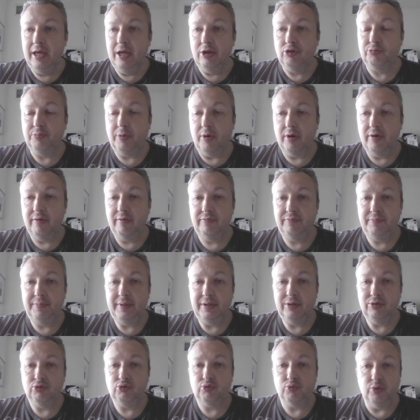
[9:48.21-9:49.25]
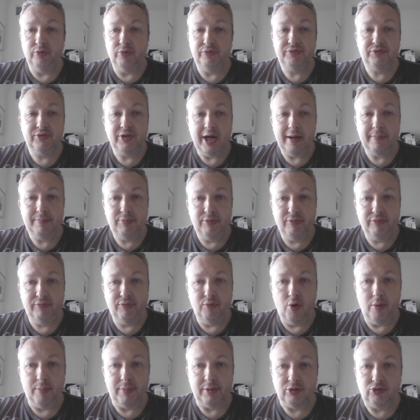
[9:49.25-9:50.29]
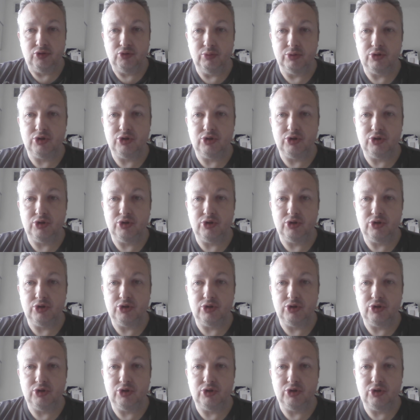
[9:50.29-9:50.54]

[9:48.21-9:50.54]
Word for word: as part of a Beatles' rooftop performance,